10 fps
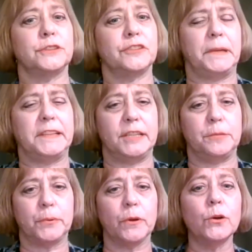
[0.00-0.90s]
of
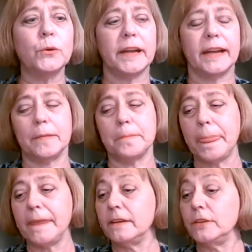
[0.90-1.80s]
PT program,
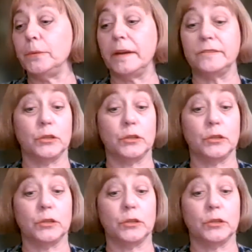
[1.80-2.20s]
you have